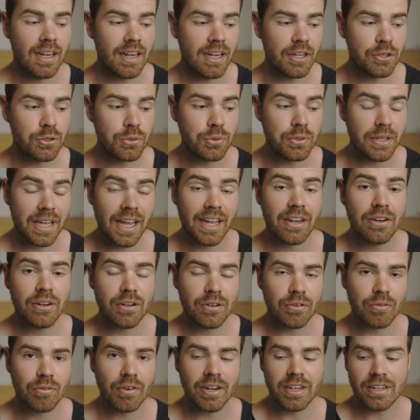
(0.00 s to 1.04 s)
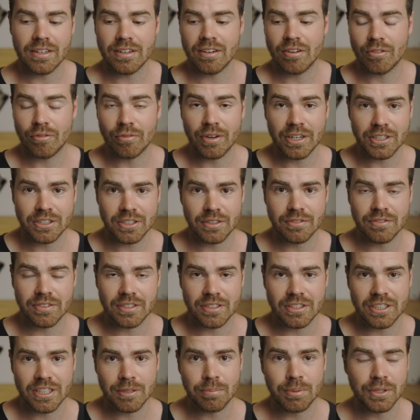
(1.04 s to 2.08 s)
Uh, you cannot run Redshift
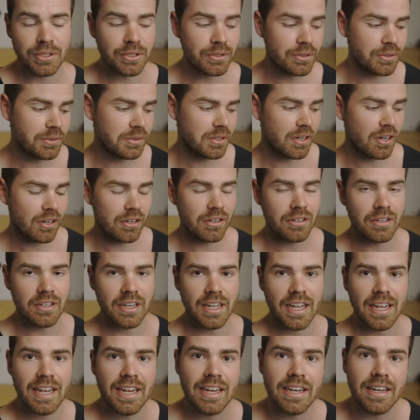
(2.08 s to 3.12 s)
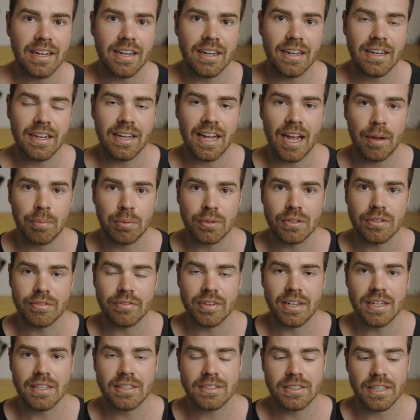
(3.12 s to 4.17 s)
GPU on a uh, Apple
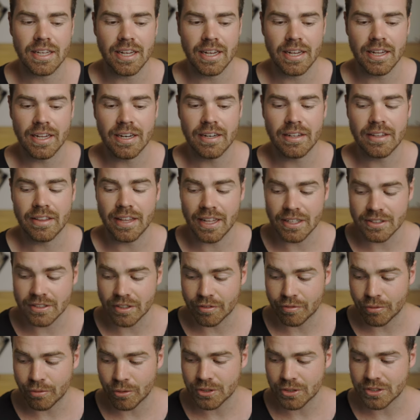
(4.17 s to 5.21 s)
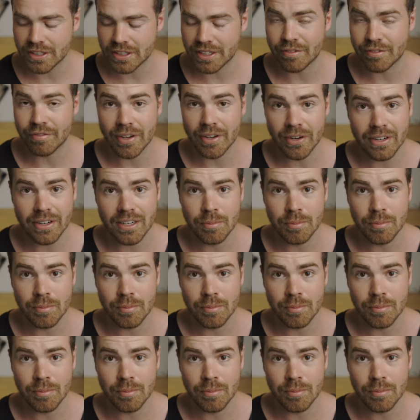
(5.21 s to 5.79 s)
device, and that's unfortunately very